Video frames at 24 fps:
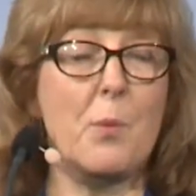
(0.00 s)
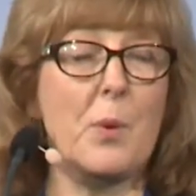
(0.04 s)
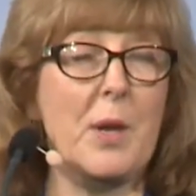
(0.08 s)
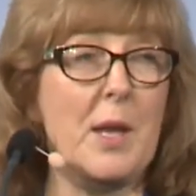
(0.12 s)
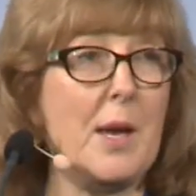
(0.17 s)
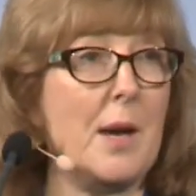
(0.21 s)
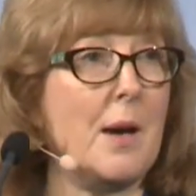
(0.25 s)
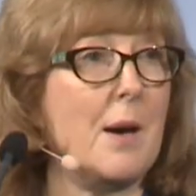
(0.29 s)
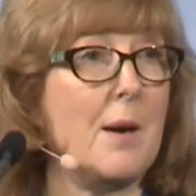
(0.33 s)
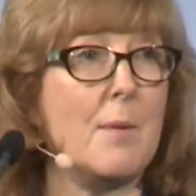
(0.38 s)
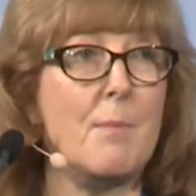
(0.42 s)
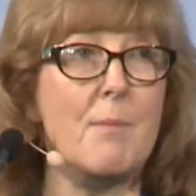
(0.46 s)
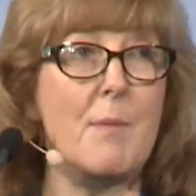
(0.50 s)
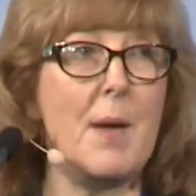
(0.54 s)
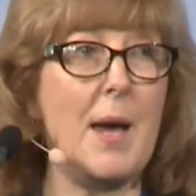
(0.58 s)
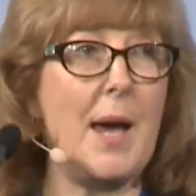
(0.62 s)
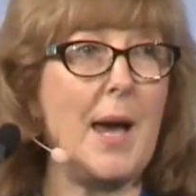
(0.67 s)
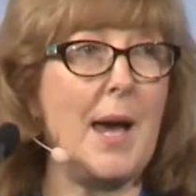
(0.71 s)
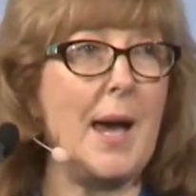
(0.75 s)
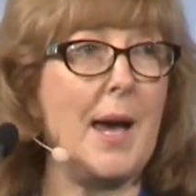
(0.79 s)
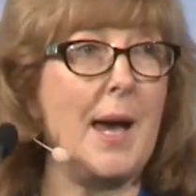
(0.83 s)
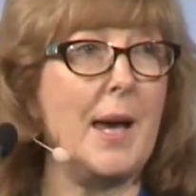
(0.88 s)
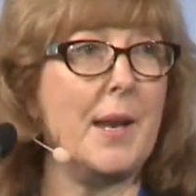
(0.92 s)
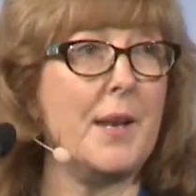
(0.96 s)
we
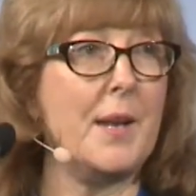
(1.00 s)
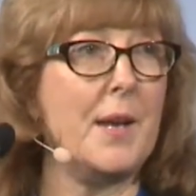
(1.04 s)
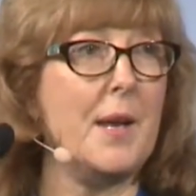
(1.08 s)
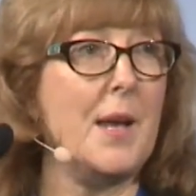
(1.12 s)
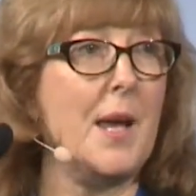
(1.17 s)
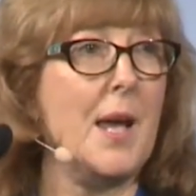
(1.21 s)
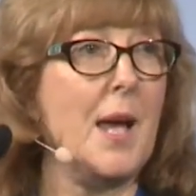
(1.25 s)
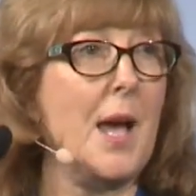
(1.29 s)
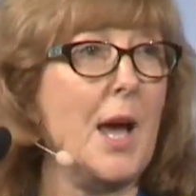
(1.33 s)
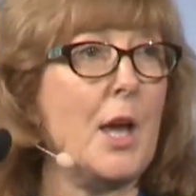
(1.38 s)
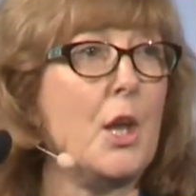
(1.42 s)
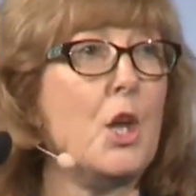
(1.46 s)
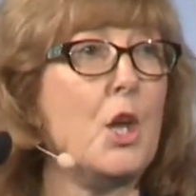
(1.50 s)
had a